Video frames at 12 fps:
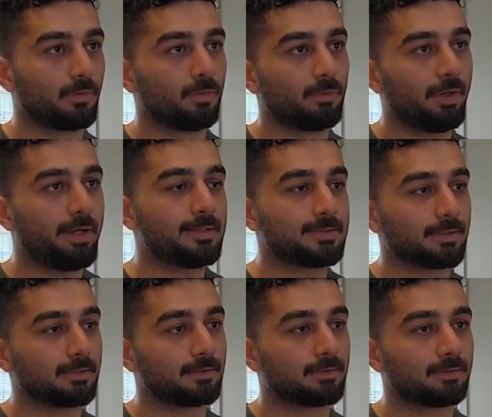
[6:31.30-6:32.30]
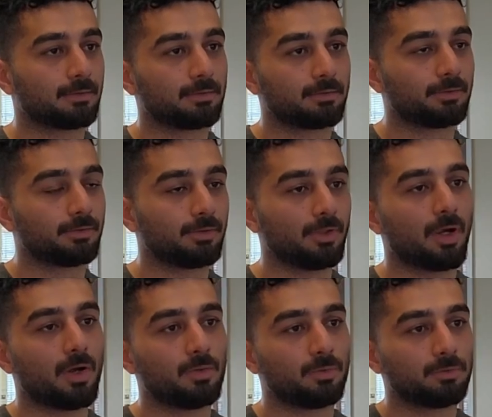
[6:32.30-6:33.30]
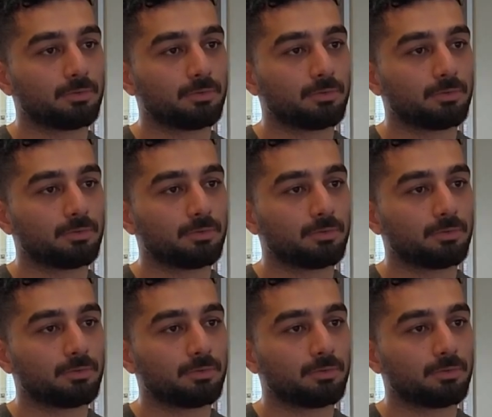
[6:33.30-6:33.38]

Where is it? Yo.